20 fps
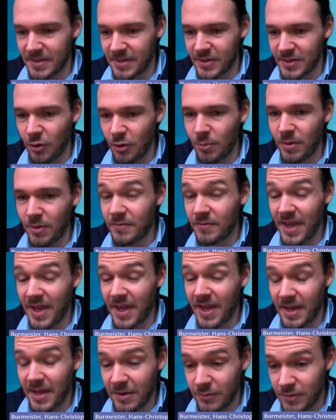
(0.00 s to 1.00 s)
scope of
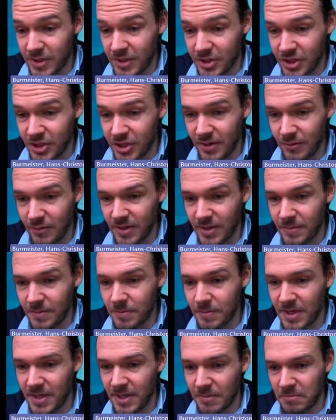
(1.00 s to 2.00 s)
the anchorage area
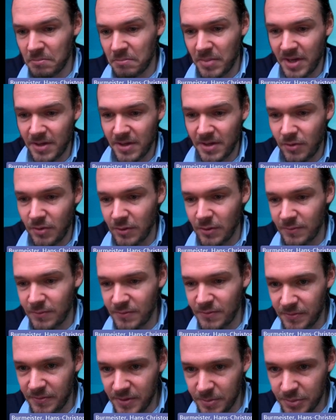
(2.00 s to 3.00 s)
by
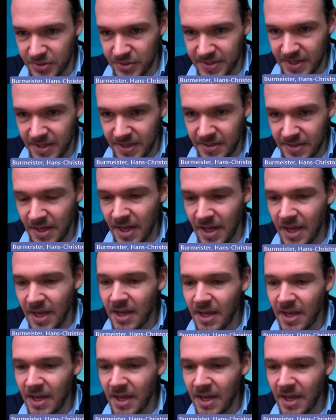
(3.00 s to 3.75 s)
around 50%